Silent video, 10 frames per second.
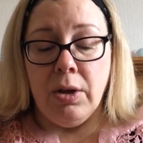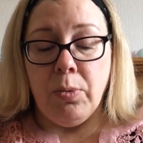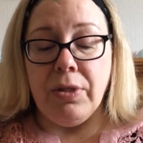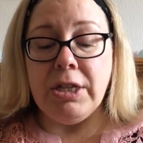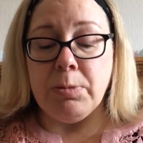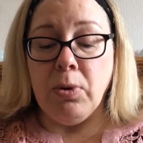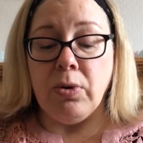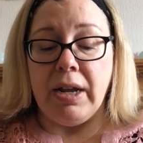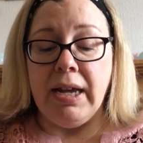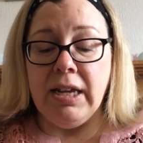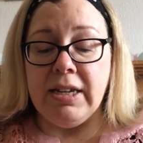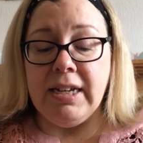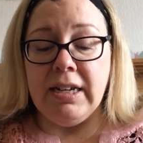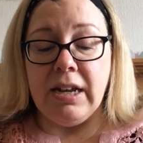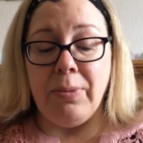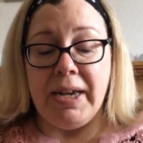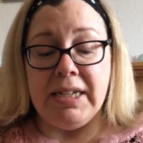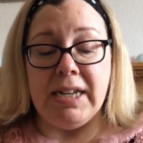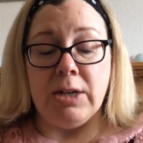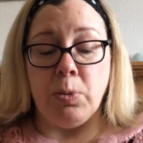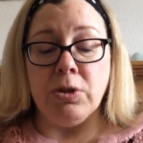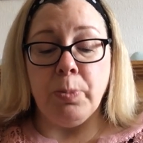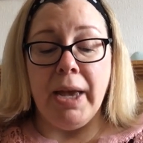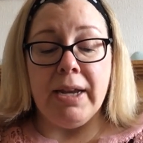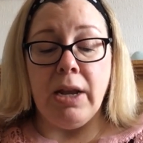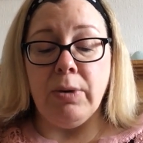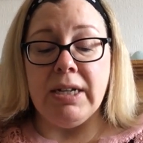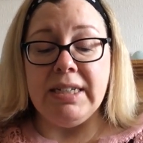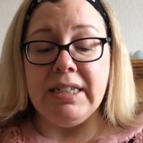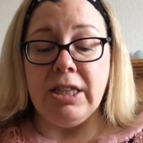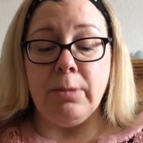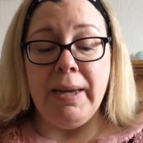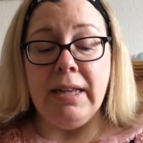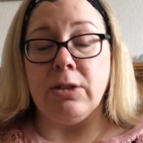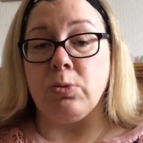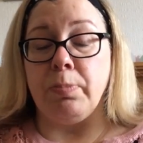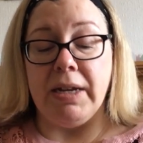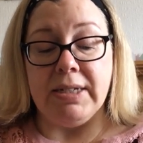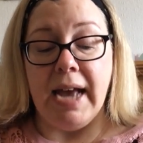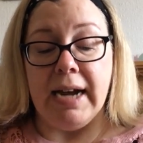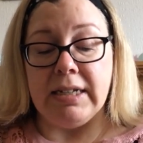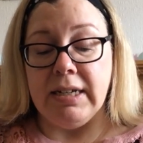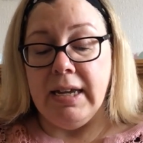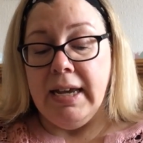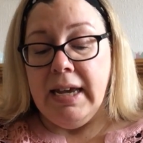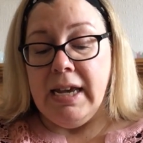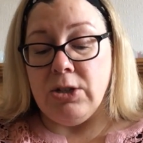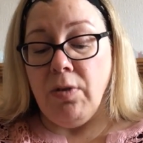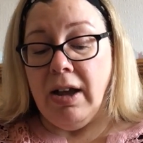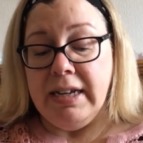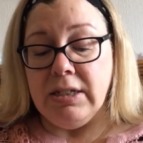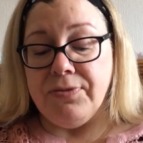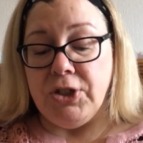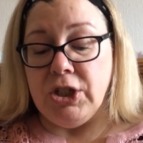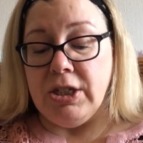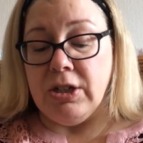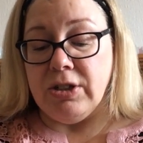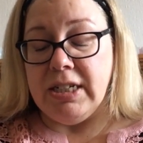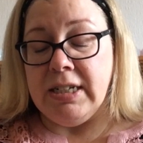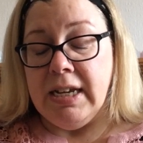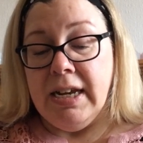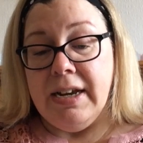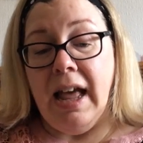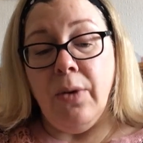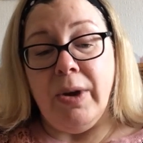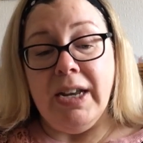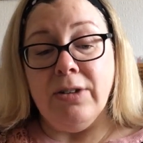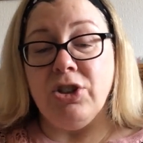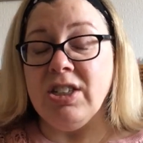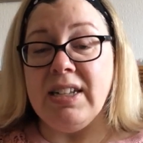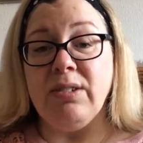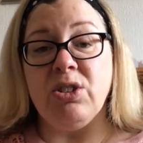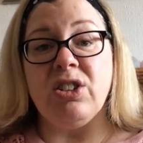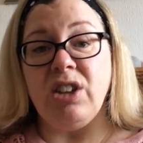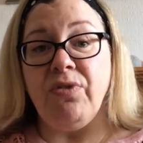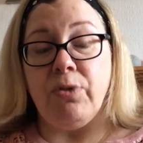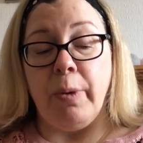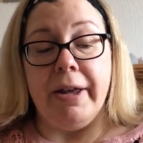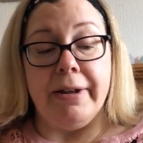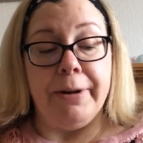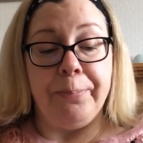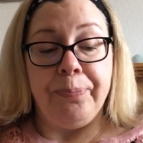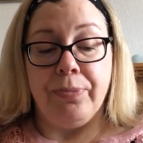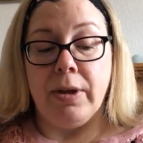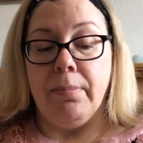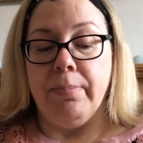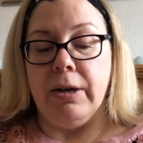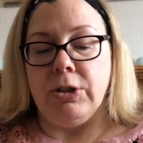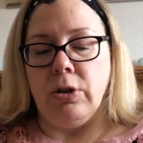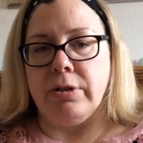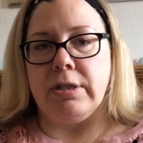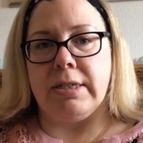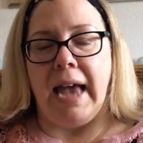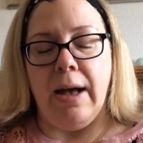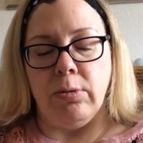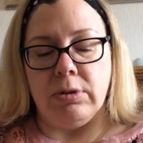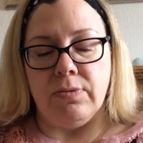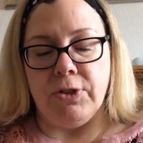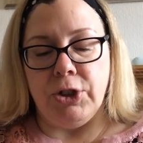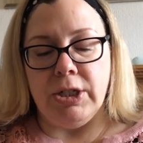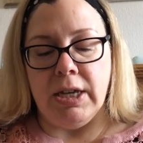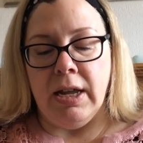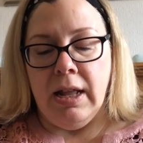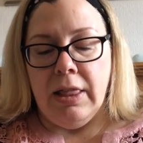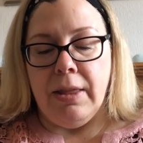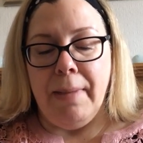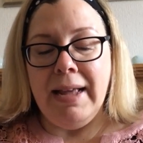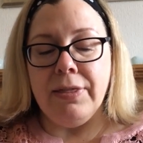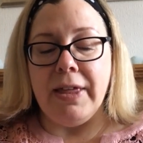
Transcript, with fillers: Well, this morning you didn't know where your dad was, and we had no idea that the beetles would be attacked. He's right, Virginia nodded. Now we know just how stuffed we are. Bertolt scowled at Virginia. The main